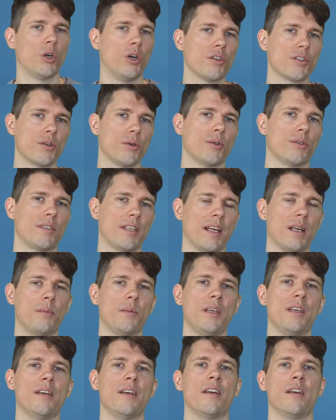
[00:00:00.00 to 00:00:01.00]
Also tell
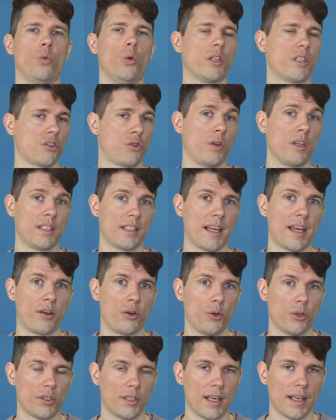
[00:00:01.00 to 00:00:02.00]
me what strings I
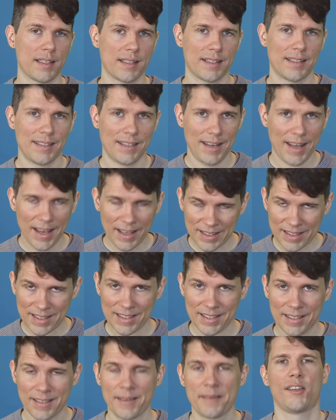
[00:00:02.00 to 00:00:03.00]
could test next.